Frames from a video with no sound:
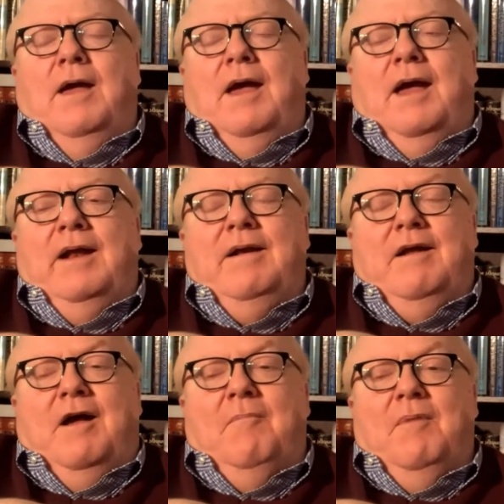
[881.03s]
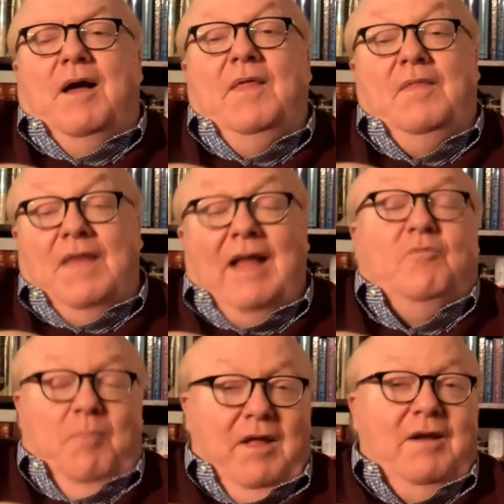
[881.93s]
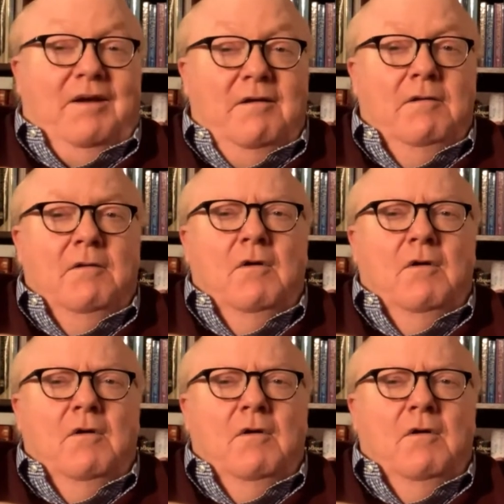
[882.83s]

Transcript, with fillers: And um, I think that's been